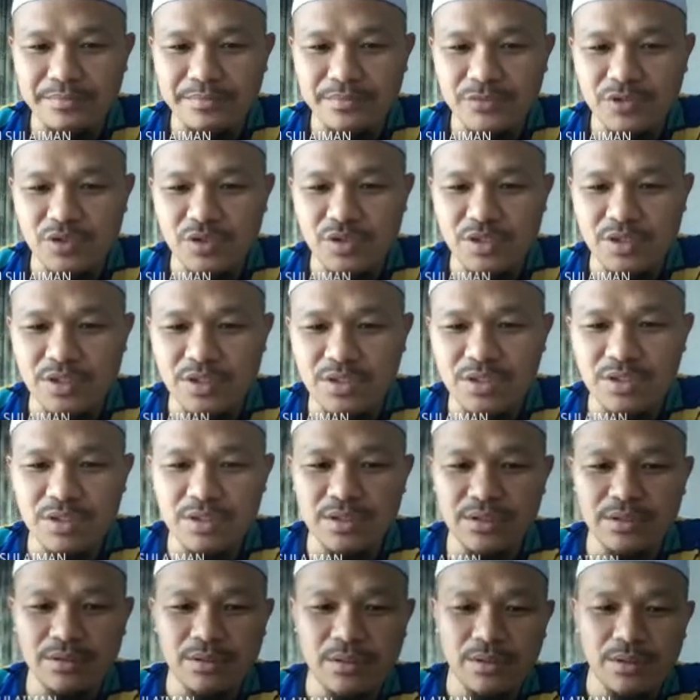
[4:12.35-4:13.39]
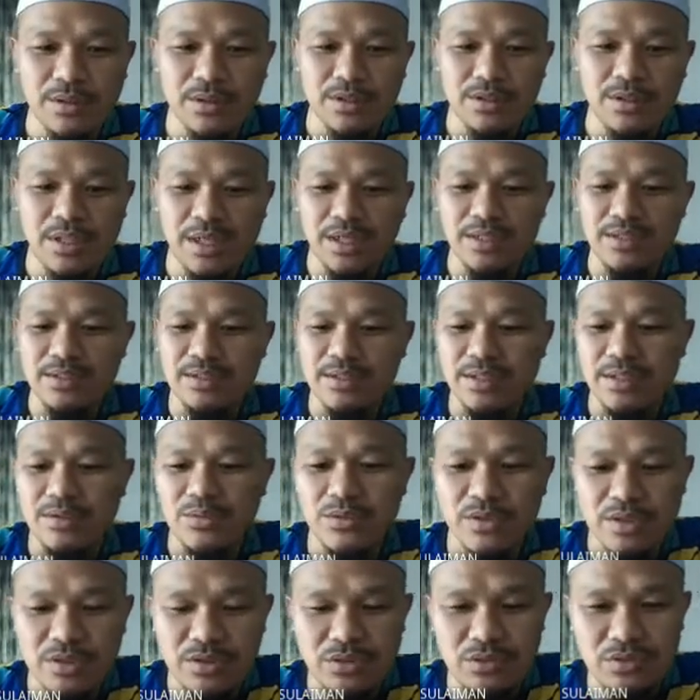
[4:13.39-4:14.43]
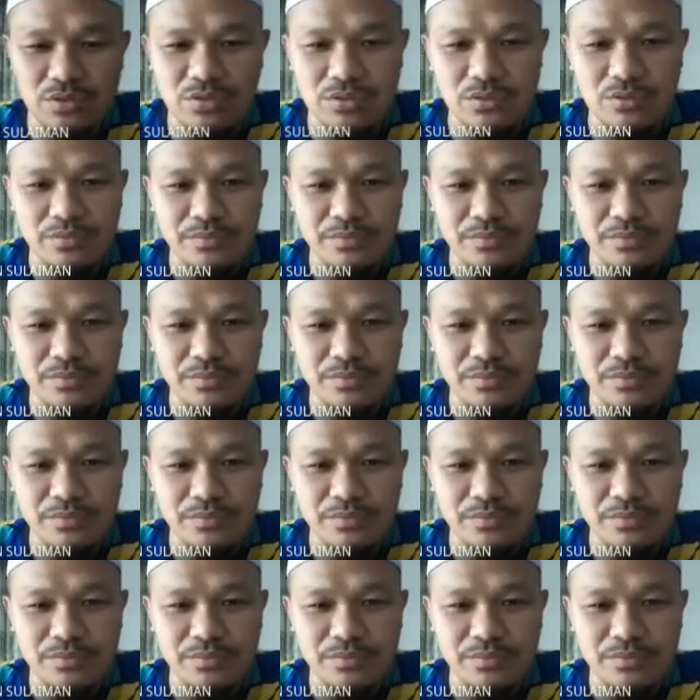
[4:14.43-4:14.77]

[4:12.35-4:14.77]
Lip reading: So this is the task that we need to do.